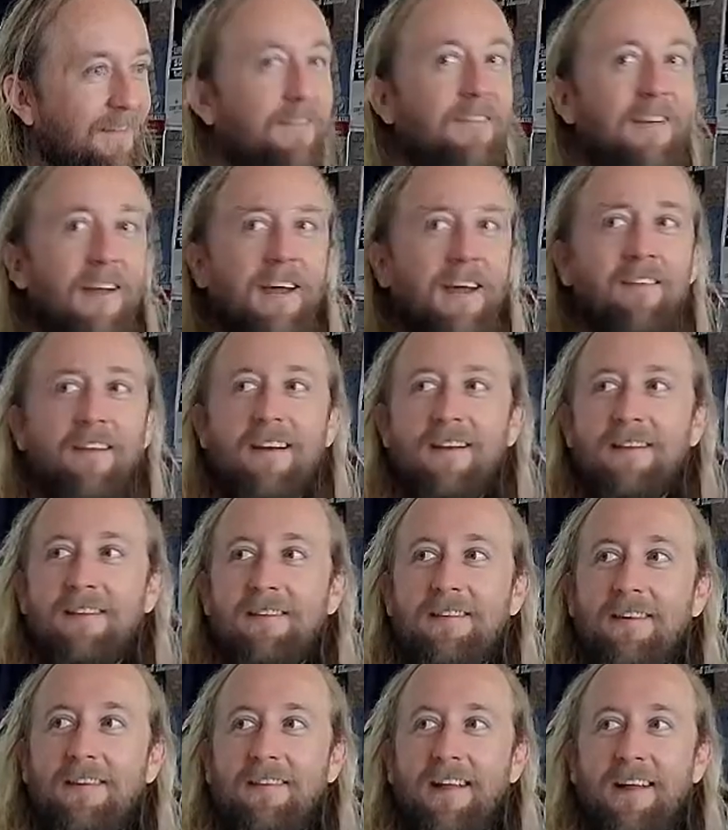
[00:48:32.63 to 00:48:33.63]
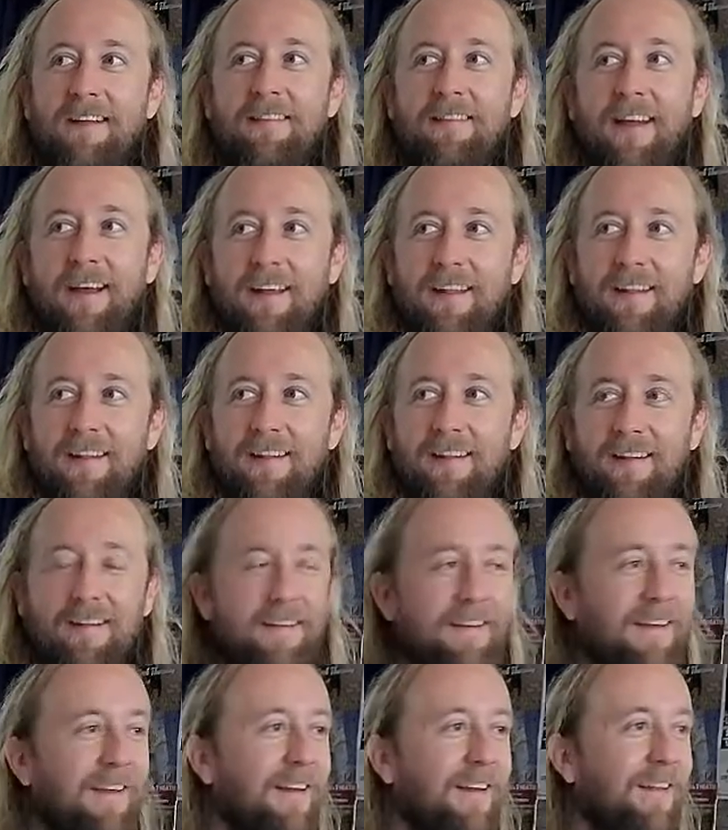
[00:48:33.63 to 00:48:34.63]
Right. So like that.
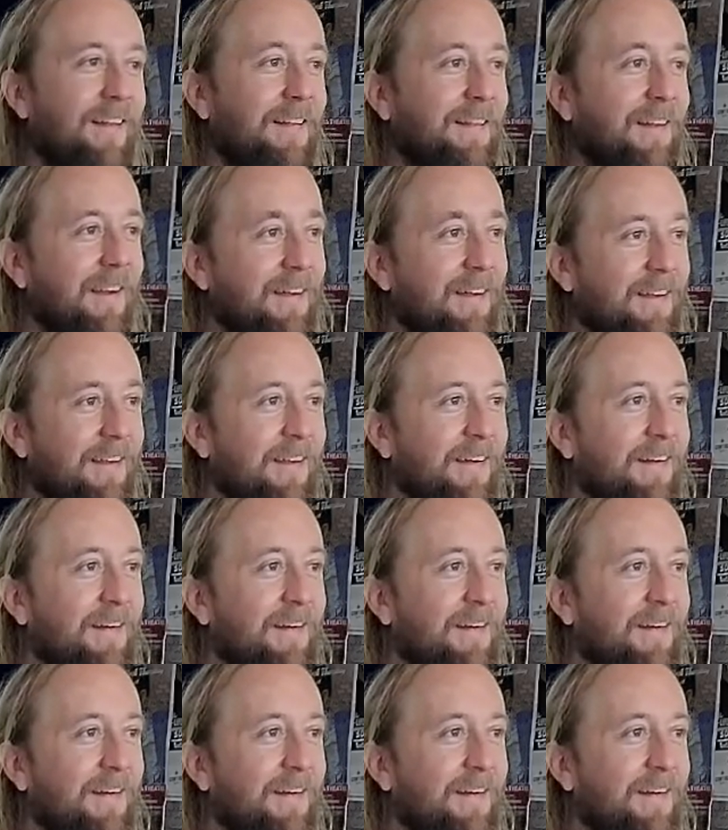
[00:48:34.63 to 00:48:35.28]
Yeah, like that. Yeah.